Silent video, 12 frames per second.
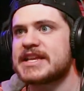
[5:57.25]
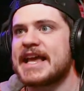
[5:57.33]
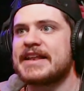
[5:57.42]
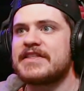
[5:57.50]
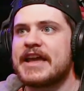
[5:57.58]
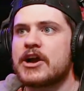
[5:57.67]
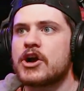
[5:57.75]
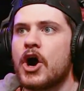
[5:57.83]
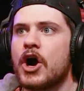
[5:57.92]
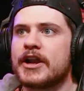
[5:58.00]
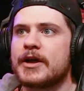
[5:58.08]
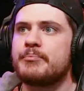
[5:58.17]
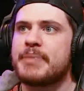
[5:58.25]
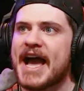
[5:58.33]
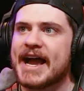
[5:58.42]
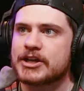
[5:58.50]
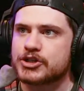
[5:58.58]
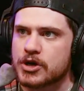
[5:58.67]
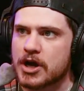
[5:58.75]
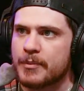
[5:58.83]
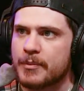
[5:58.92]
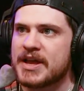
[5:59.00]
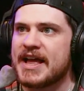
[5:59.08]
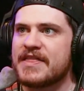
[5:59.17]
and they're on a
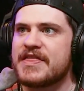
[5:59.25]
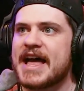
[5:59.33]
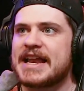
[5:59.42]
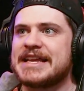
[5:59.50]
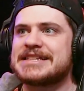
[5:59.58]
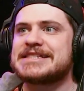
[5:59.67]
backdrop that is